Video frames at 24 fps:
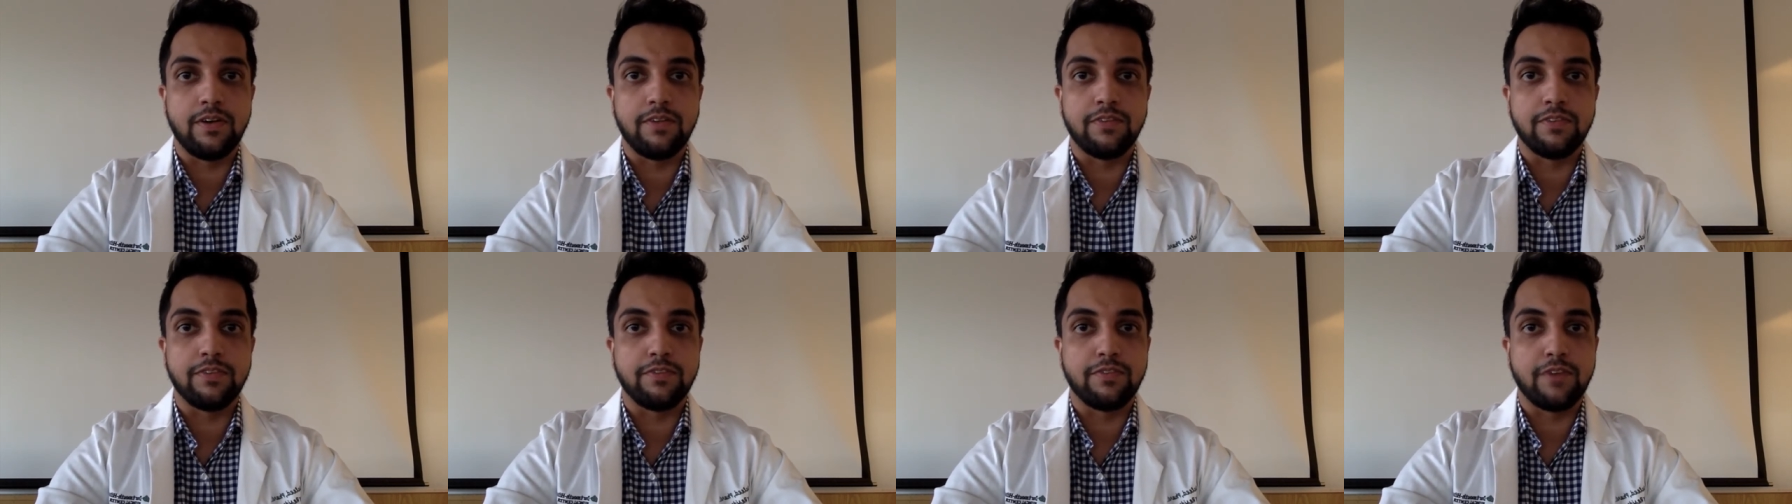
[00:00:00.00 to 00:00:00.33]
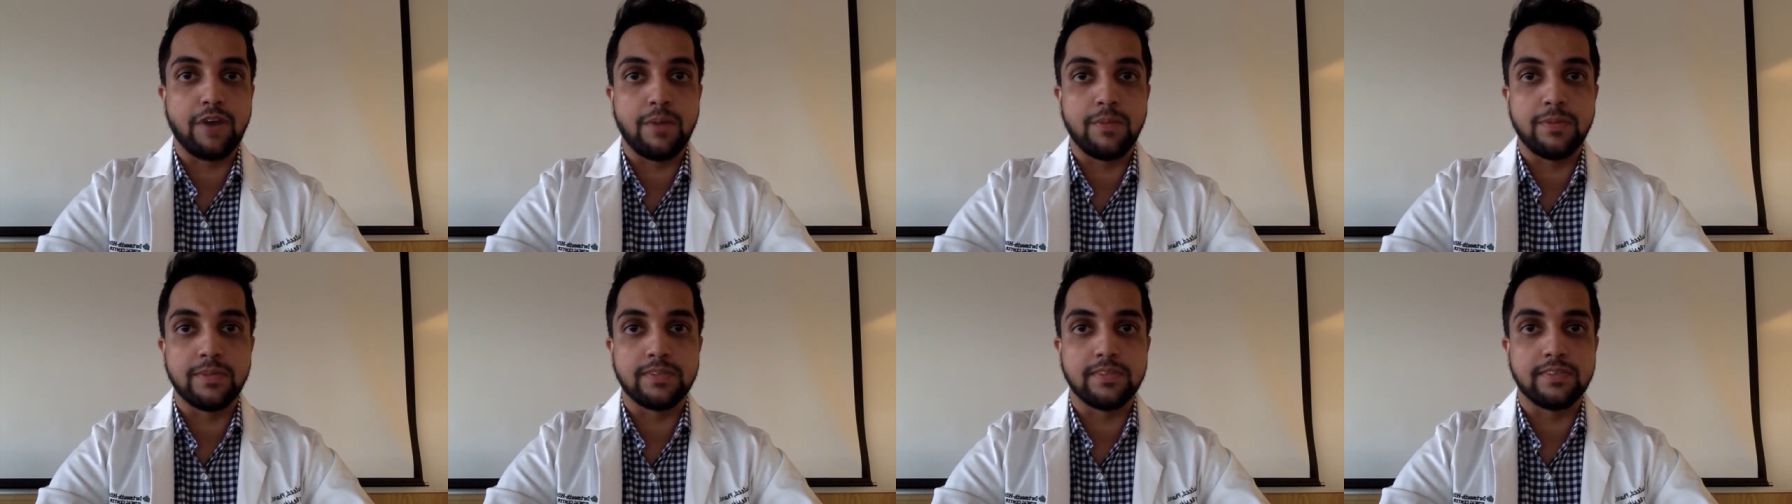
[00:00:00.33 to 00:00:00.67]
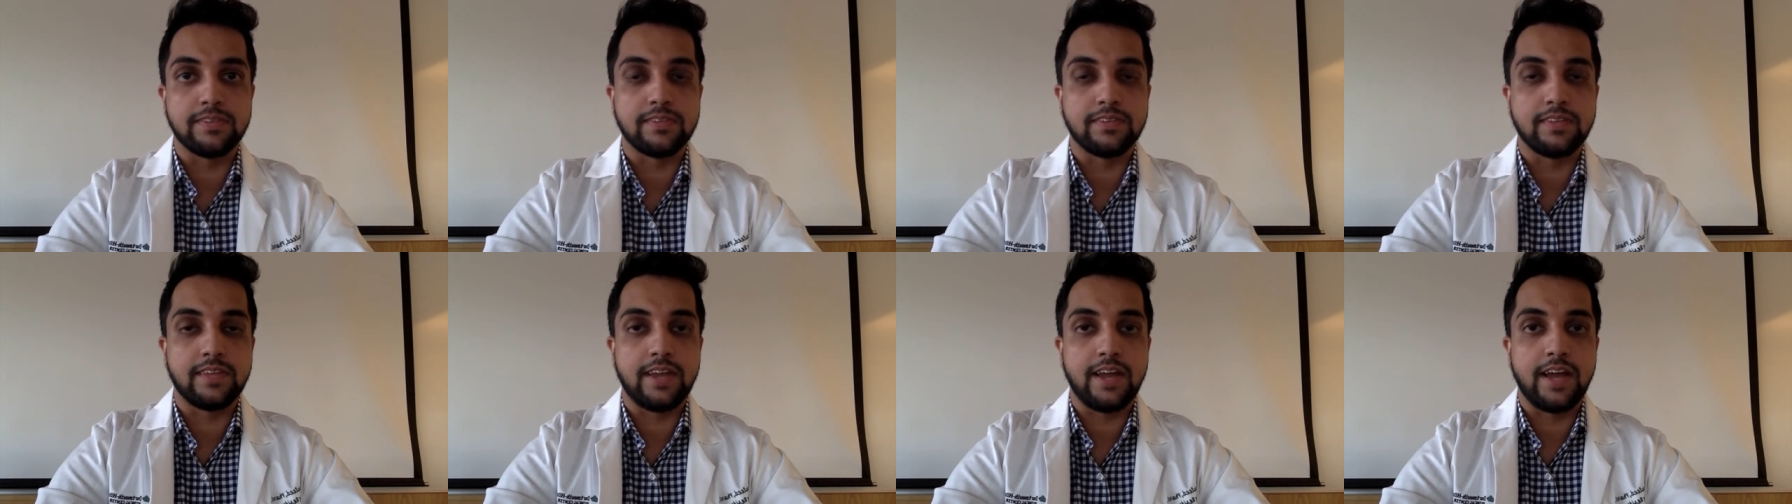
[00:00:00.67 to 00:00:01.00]
the
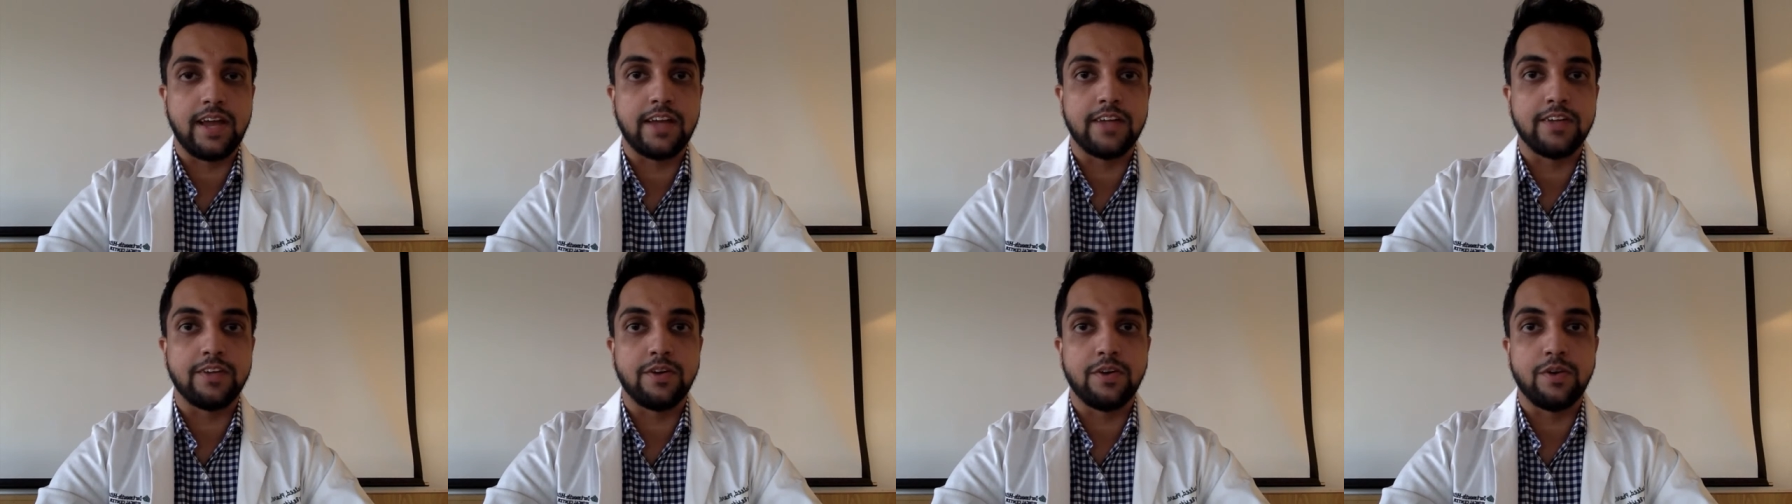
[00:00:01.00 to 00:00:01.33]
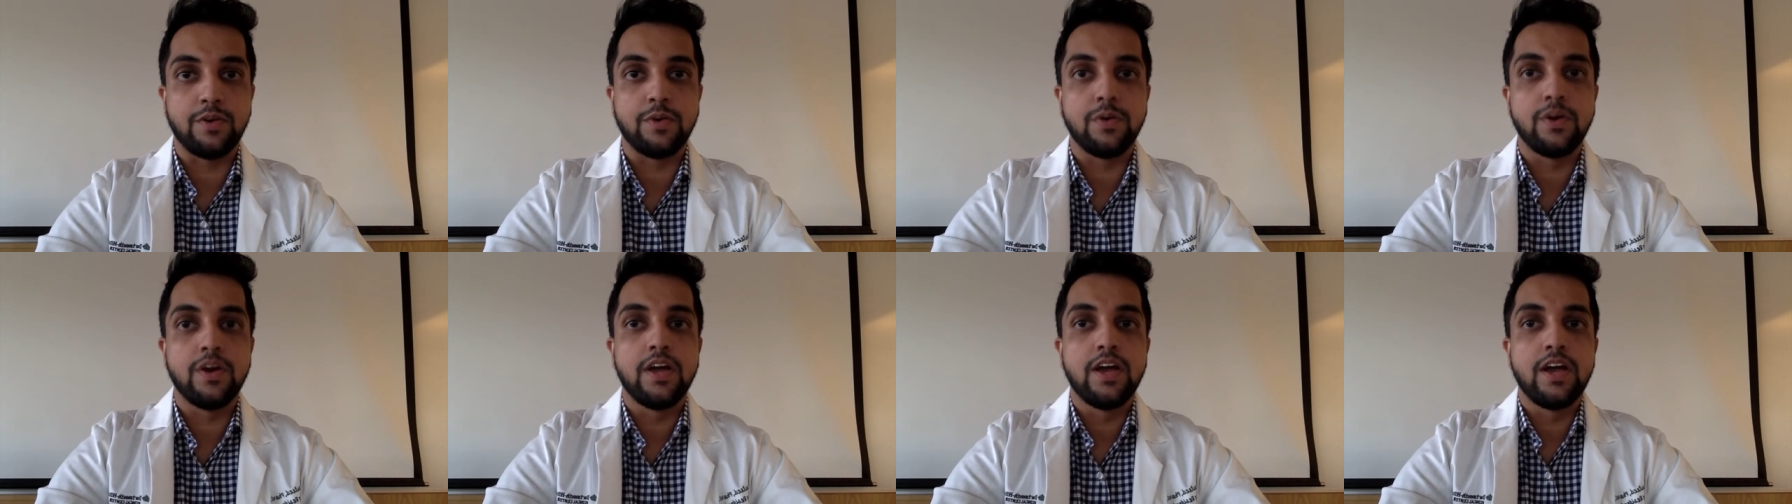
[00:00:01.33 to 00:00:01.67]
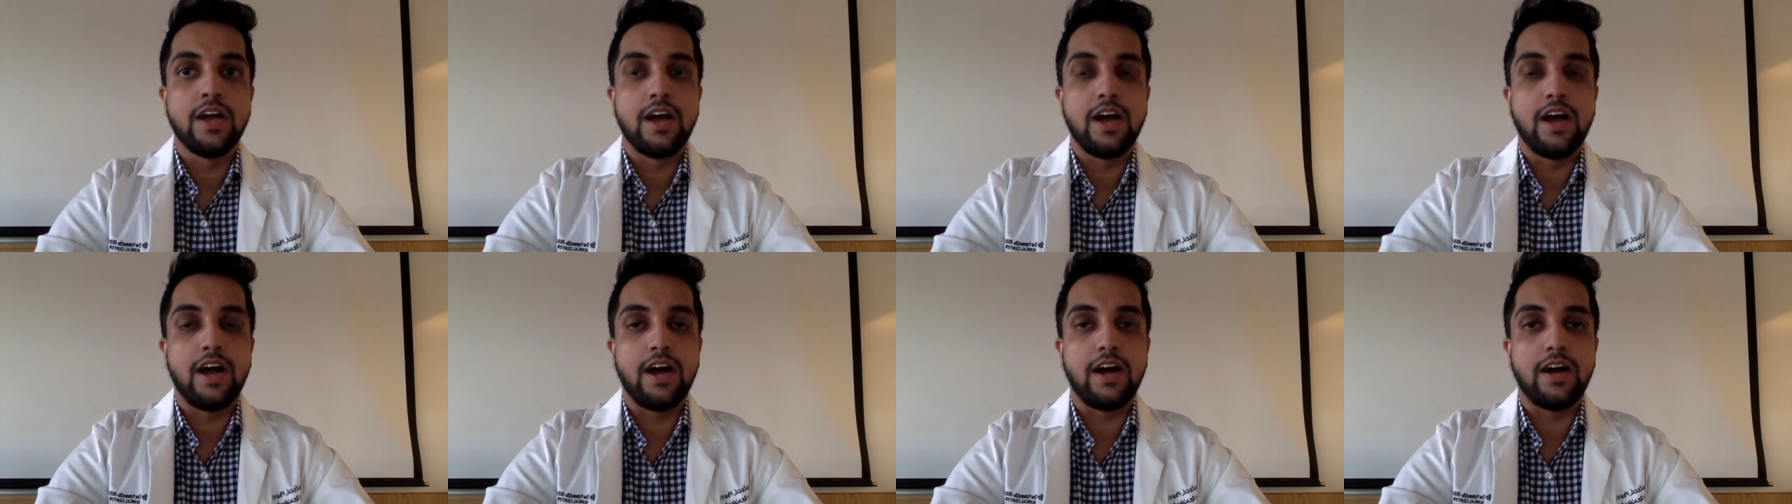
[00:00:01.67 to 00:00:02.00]
pharmacists that I know,
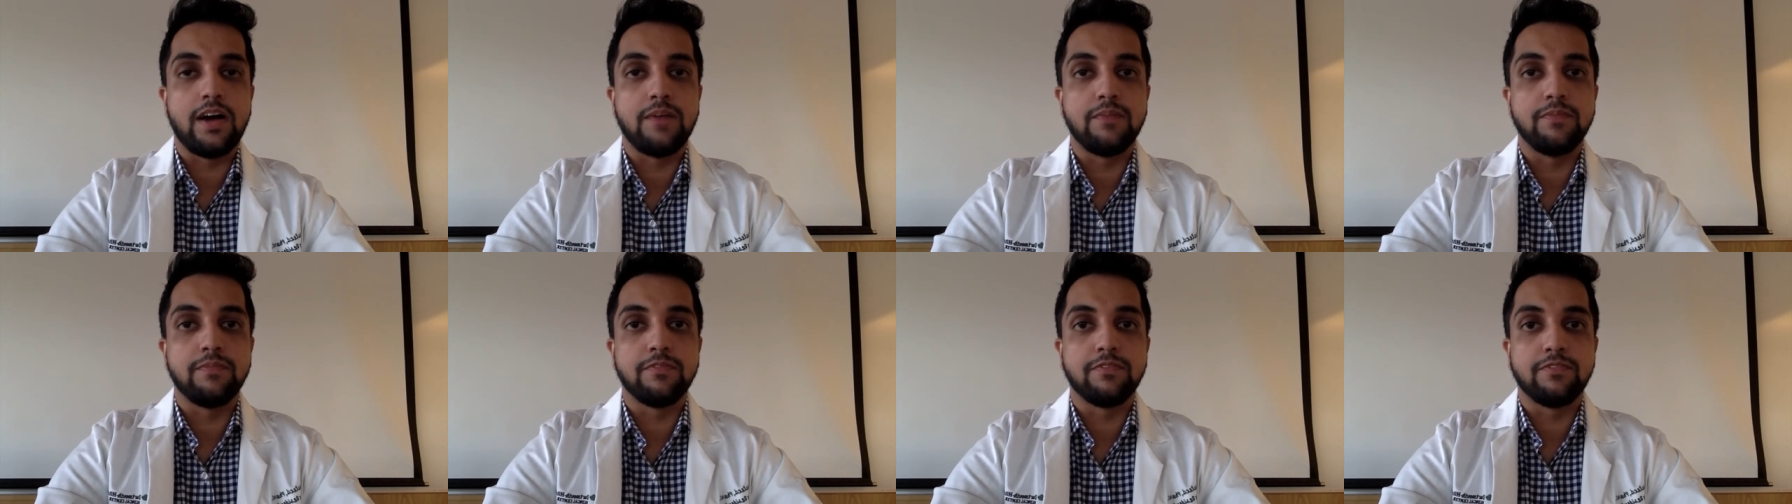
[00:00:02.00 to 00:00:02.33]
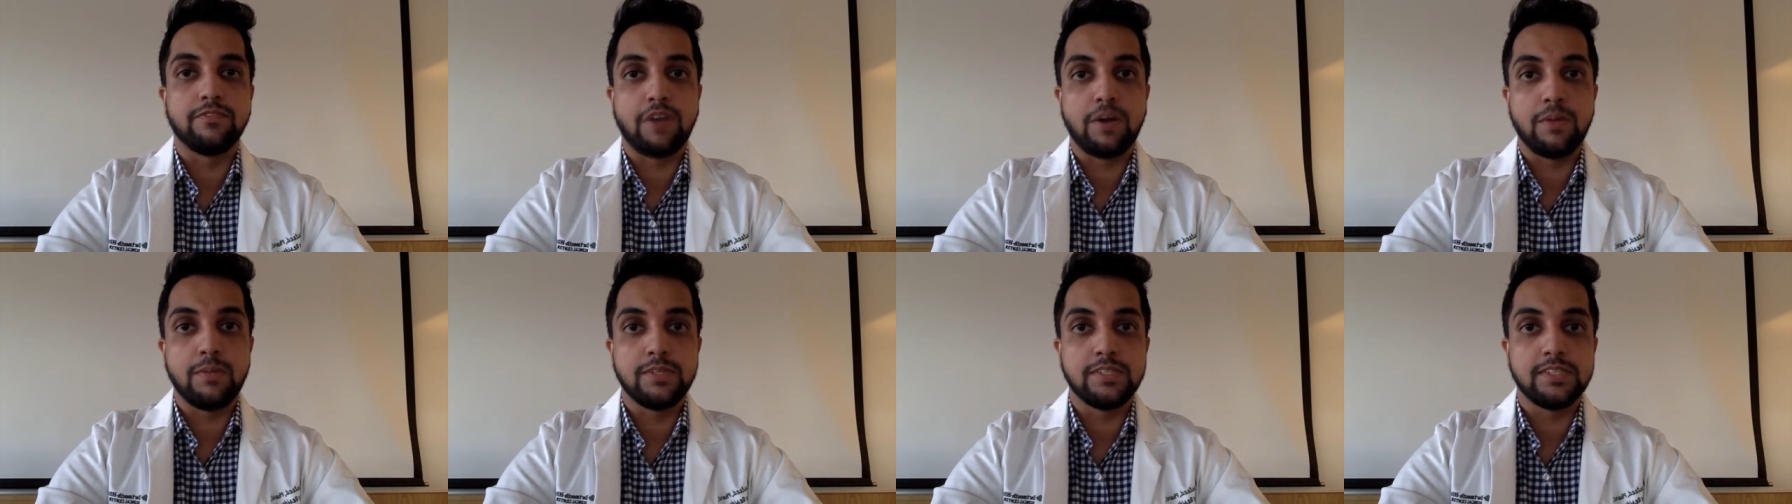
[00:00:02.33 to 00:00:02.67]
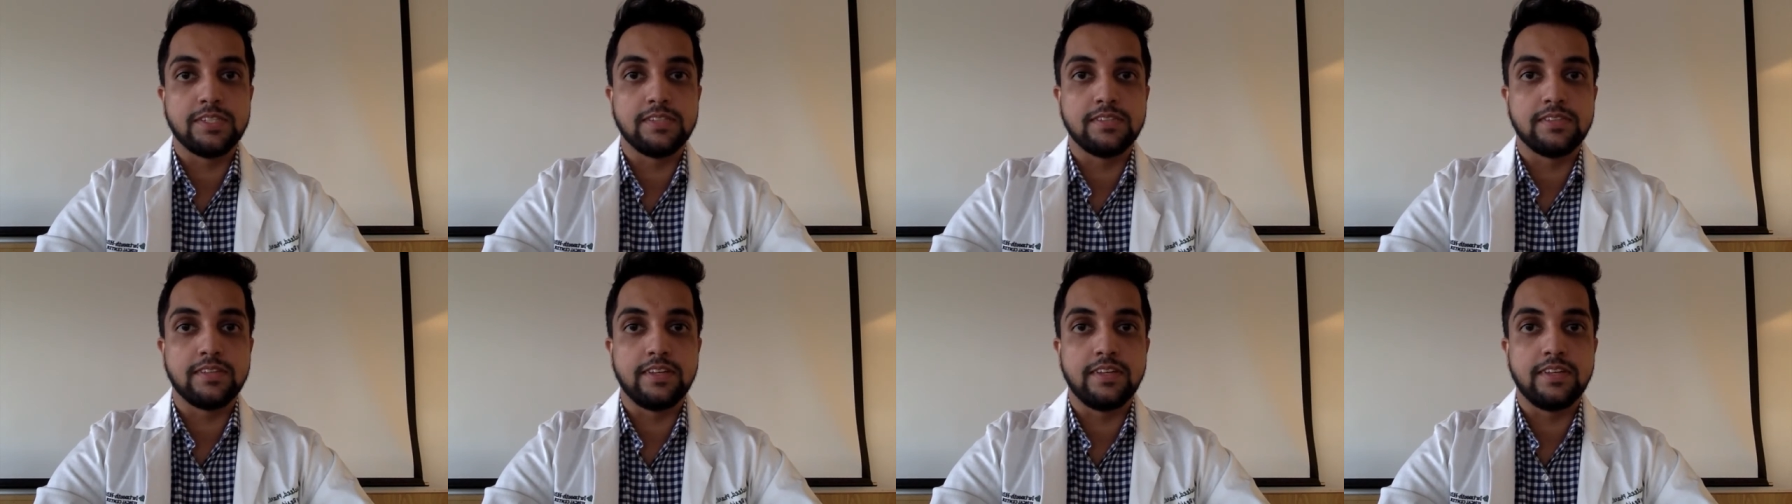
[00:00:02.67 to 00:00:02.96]
pharmacists